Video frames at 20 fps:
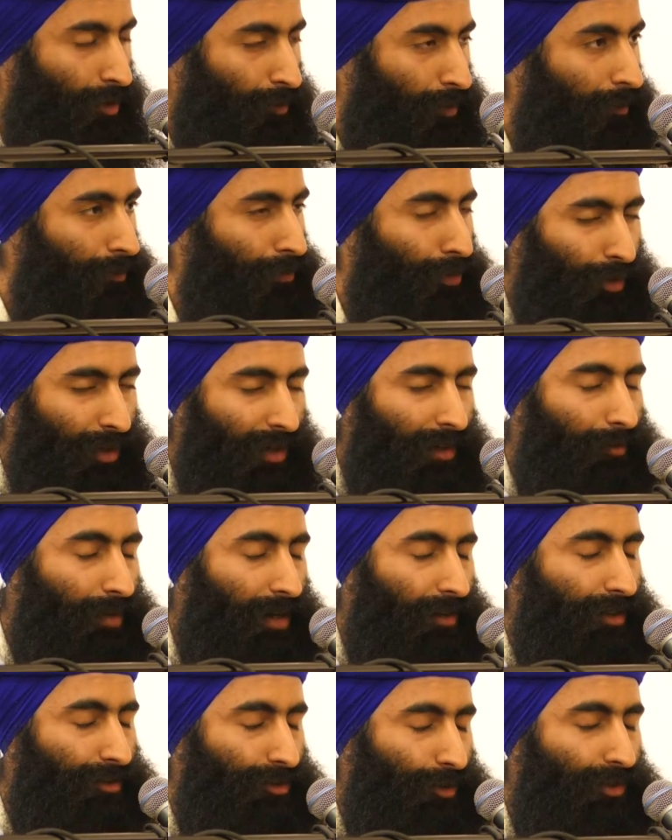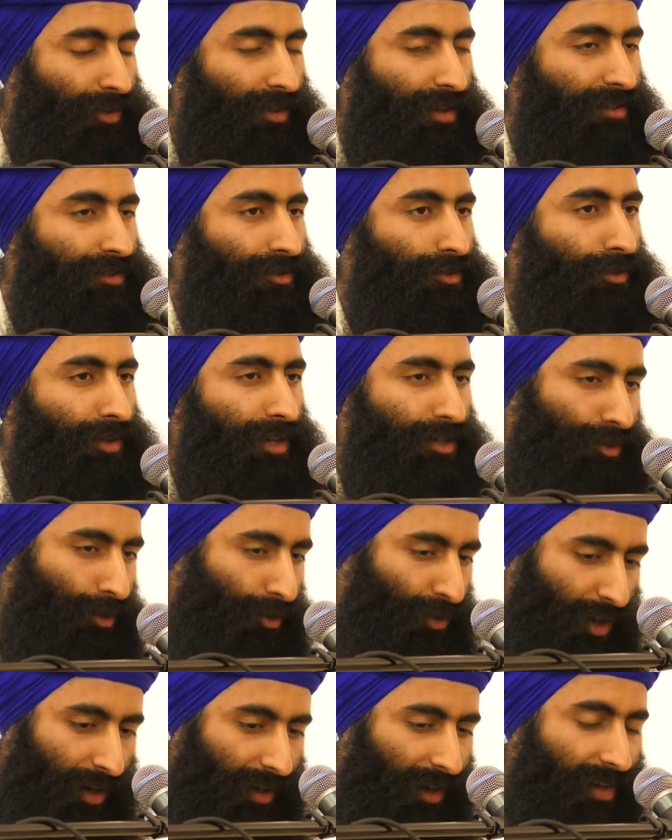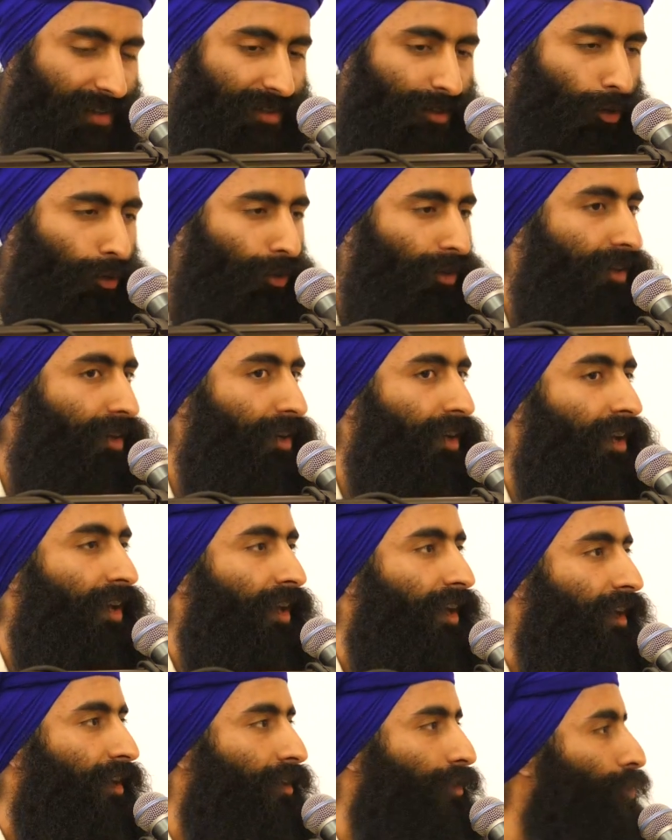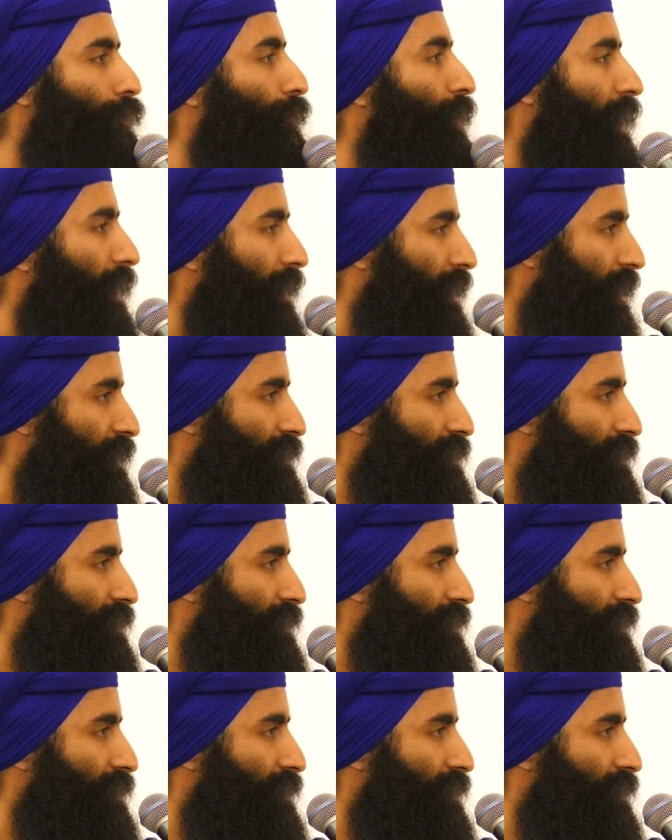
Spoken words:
my point about the Sutra story. Sutra gets older. Guru Harai